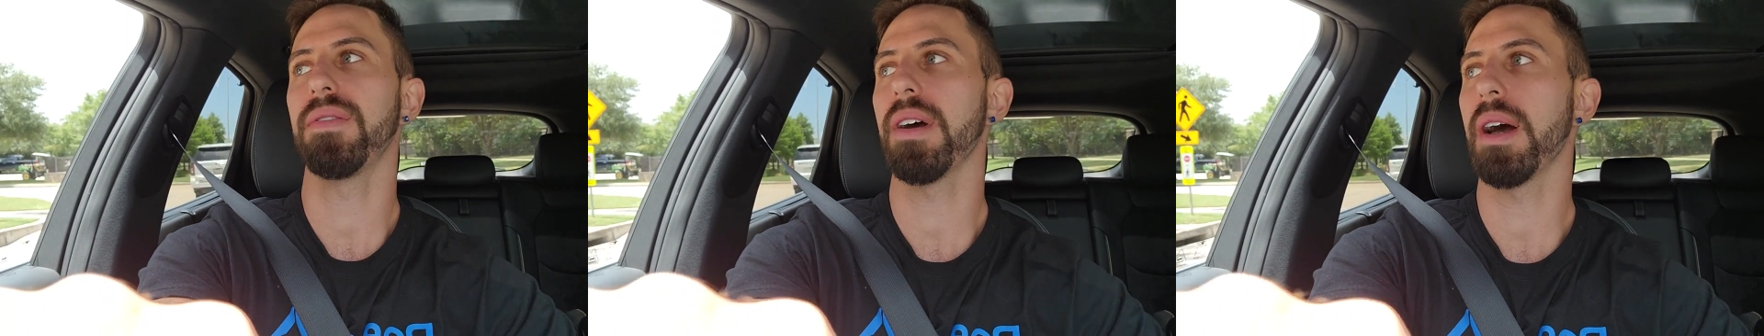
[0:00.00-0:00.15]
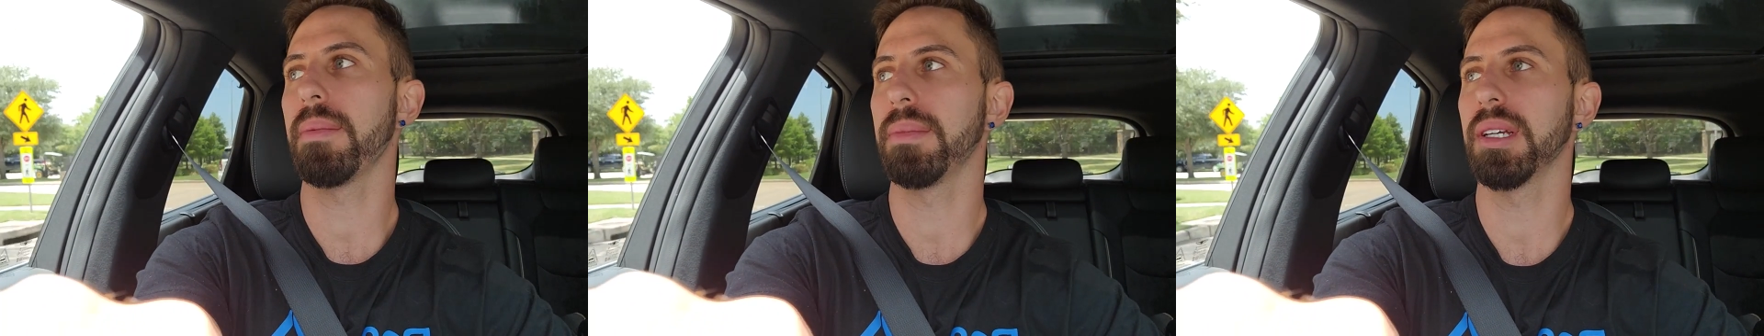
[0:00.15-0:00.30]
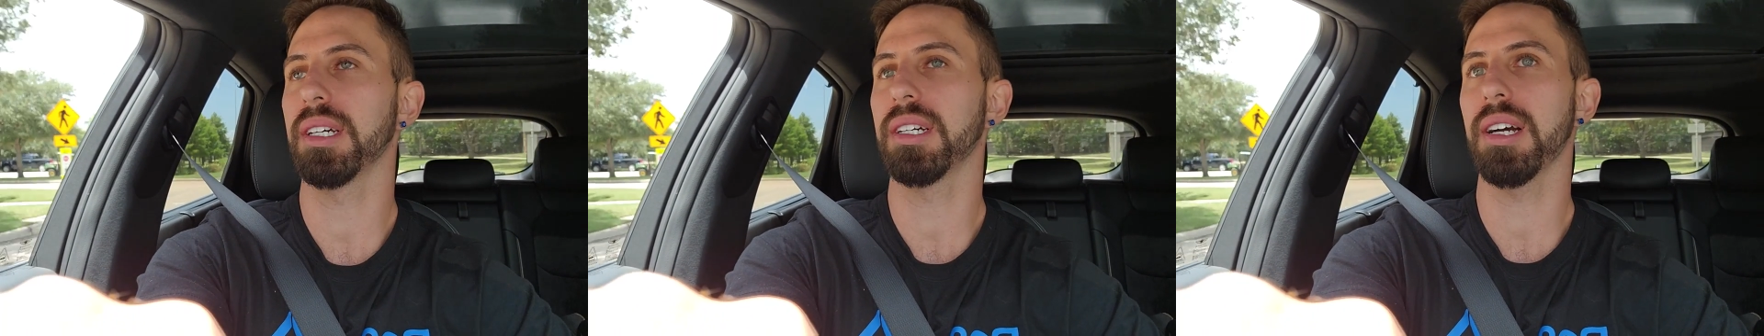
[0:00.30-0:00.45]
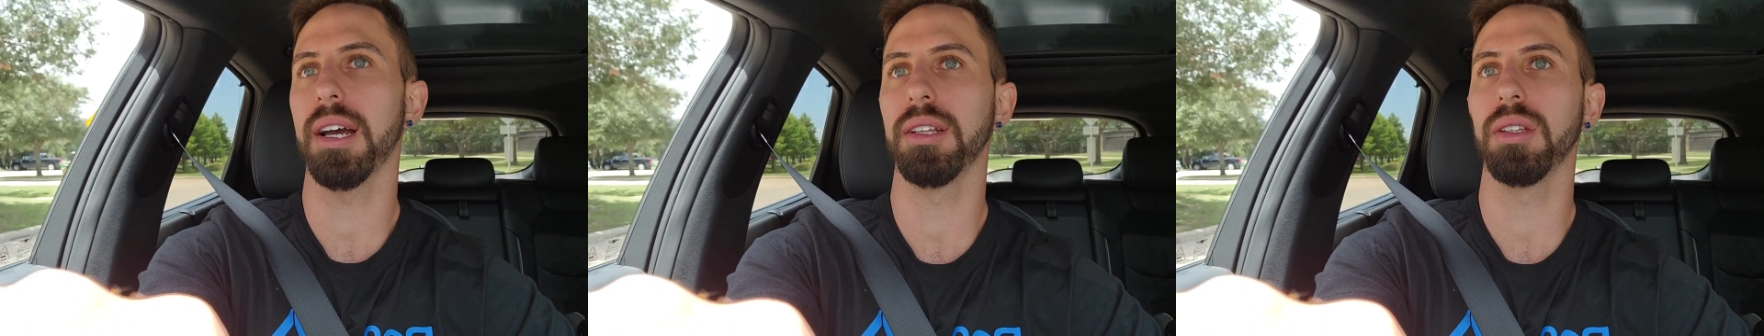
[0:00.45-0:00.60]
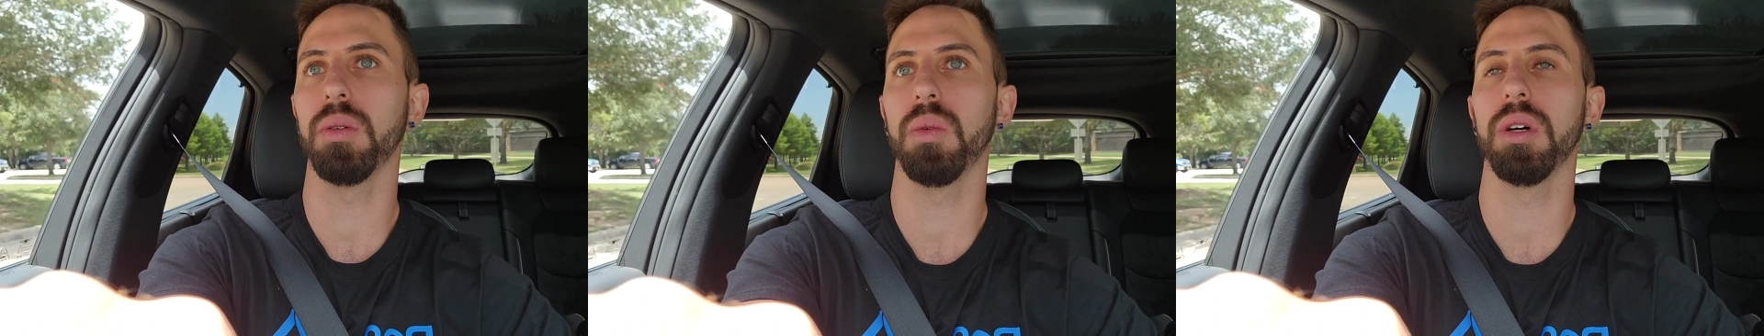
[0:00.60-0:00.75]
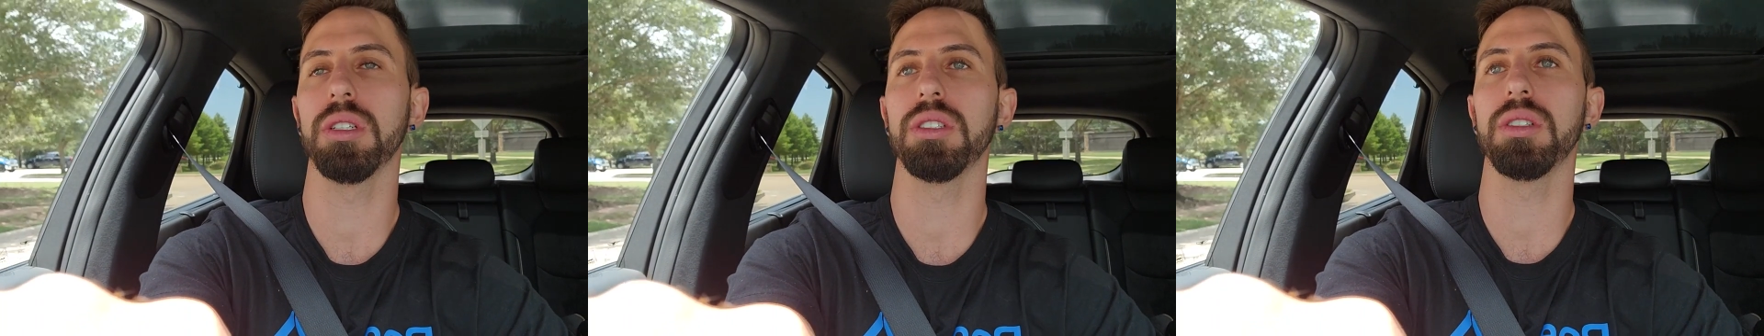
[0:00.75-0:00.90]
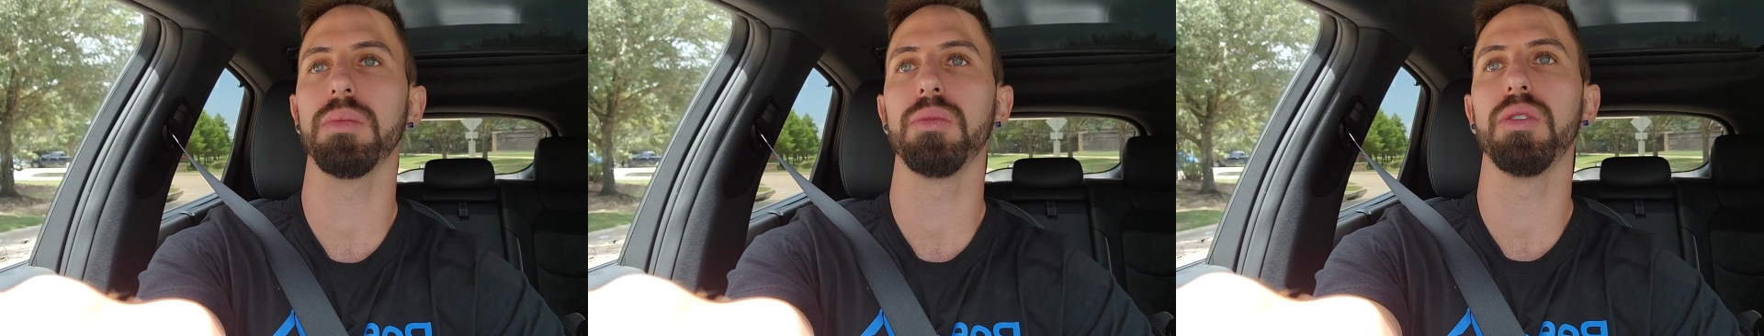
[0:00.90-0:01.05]
family kind of
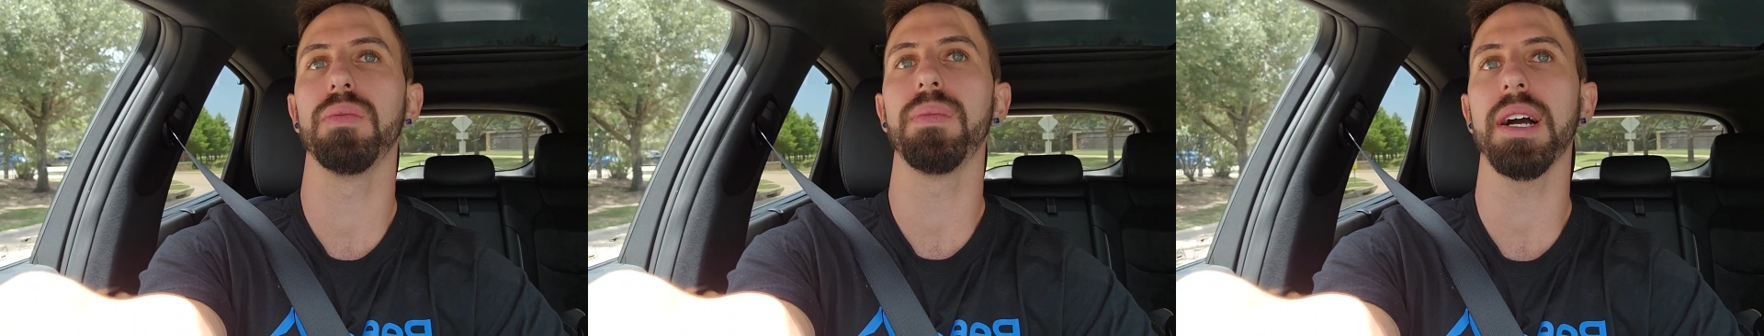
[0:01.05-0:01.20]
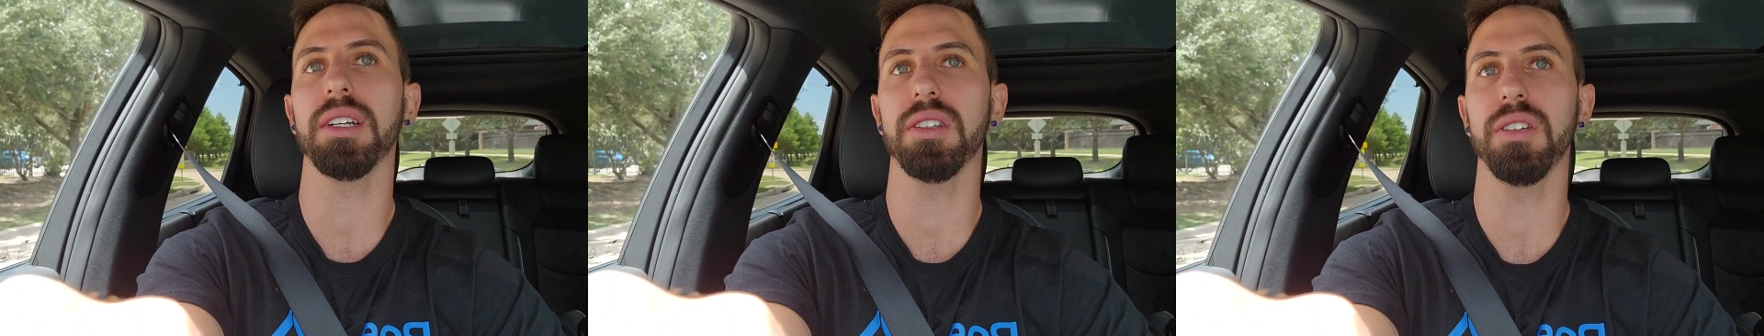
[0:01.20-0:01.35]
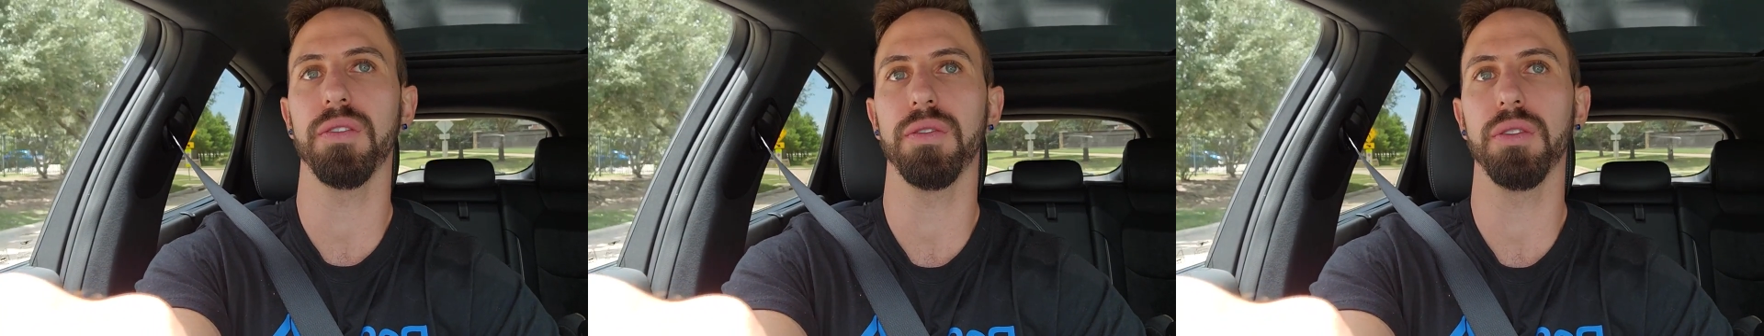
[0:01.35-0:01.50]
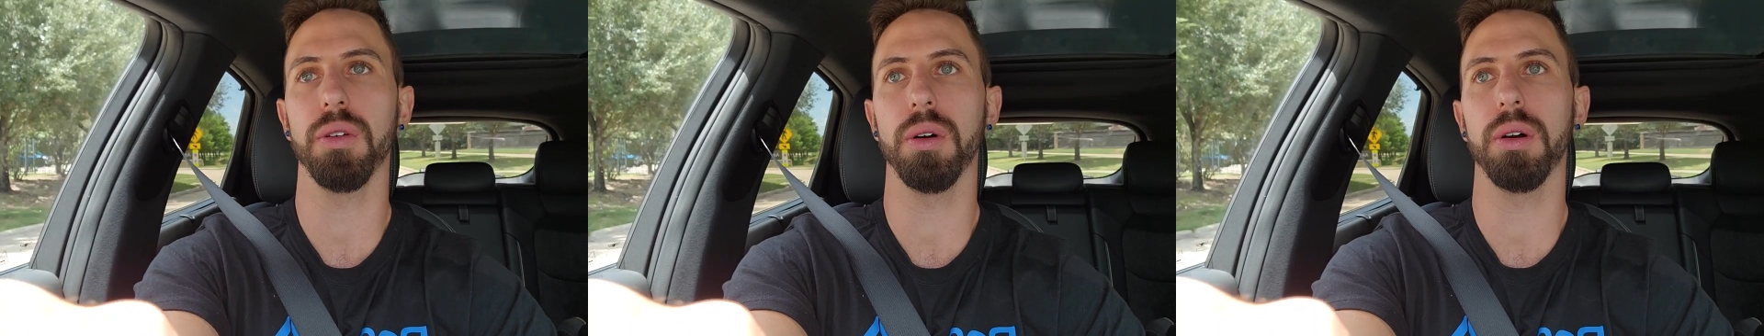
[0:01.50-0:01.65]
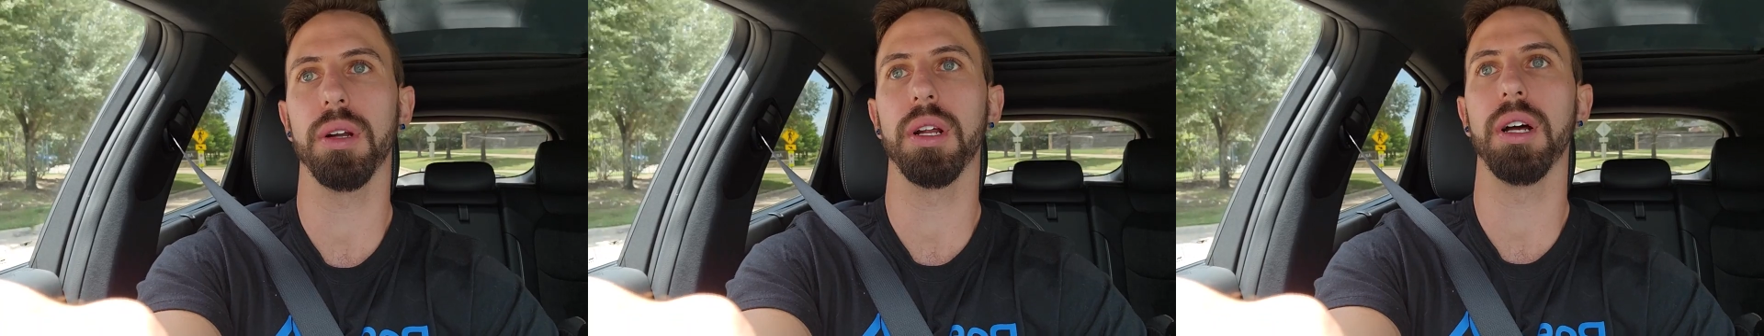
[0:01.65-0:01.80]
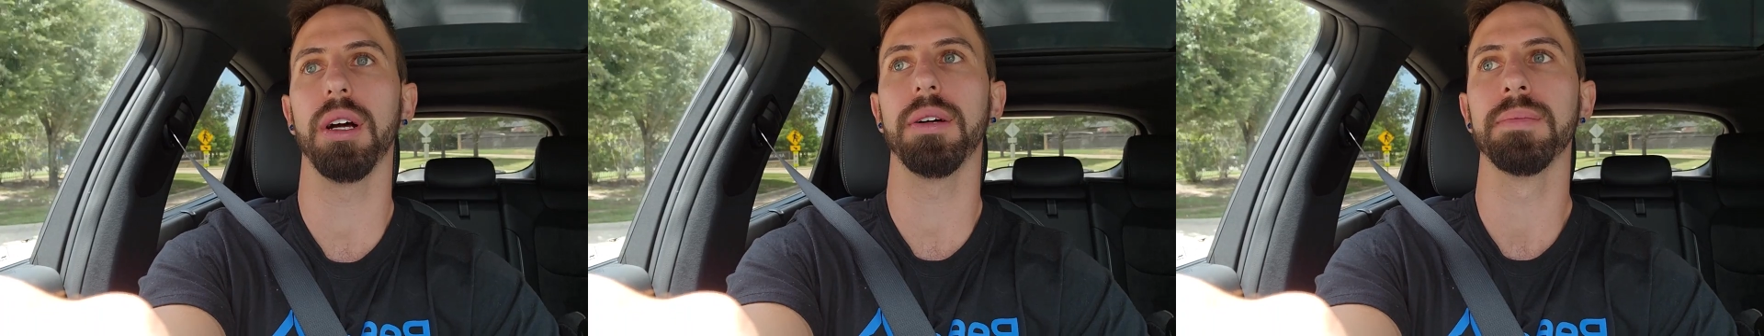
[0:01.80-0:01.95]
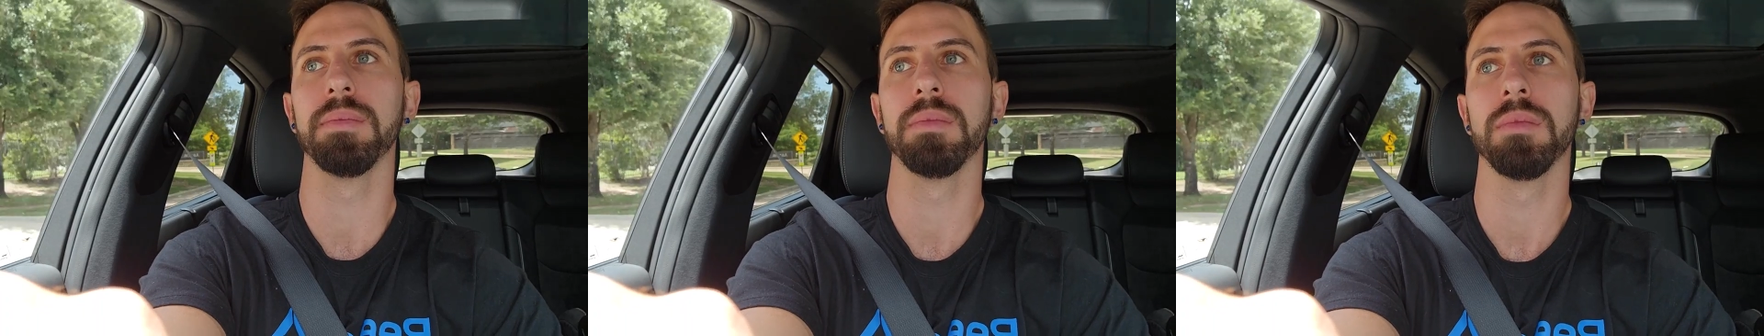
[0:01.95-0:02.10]
wants to move back to
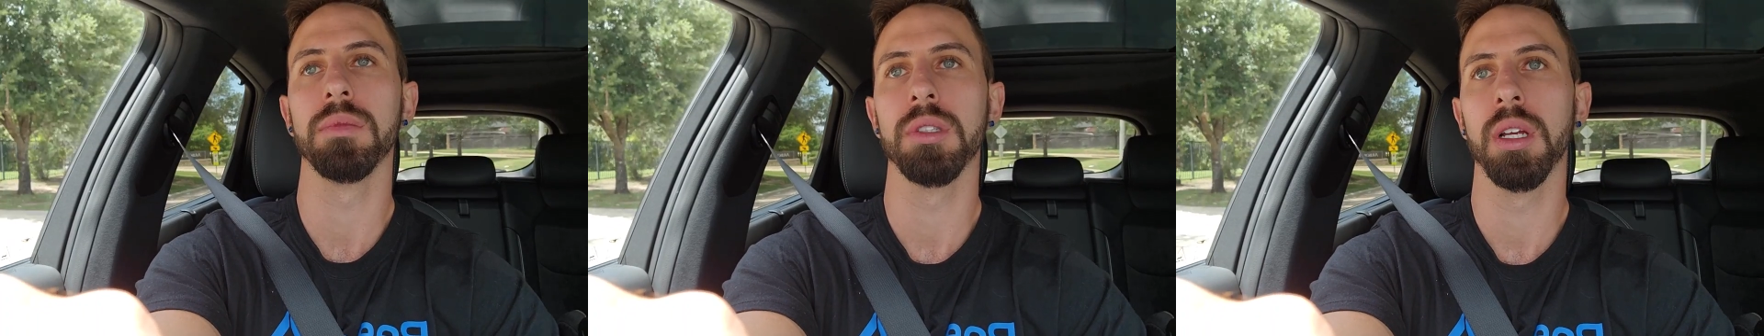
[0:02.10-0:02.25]
Florida.